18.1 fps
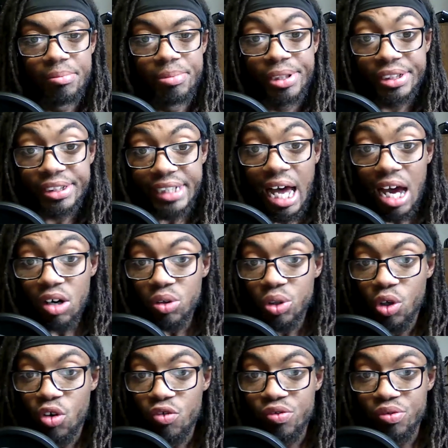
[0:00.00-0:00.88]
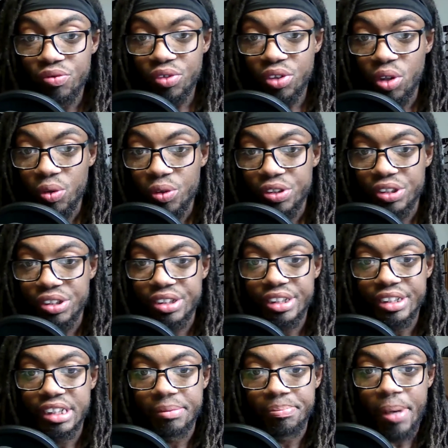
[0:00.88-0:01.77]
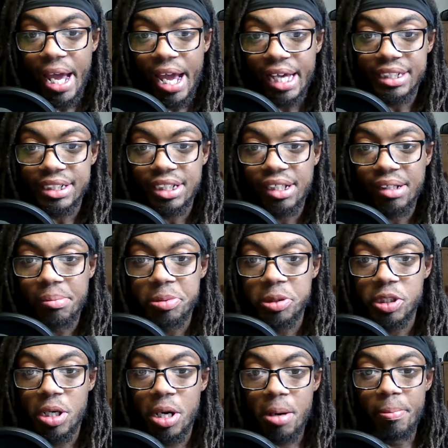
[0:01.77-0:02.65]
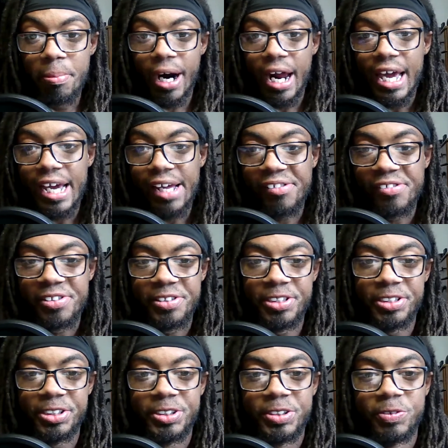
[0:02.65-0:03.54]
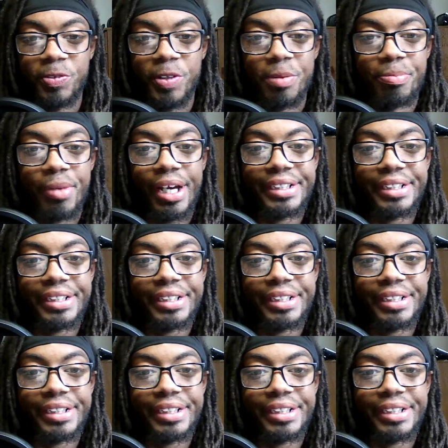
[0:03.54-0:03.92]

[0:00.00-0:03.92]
because I don't know if you've noticed in past clips, but I had this issue where my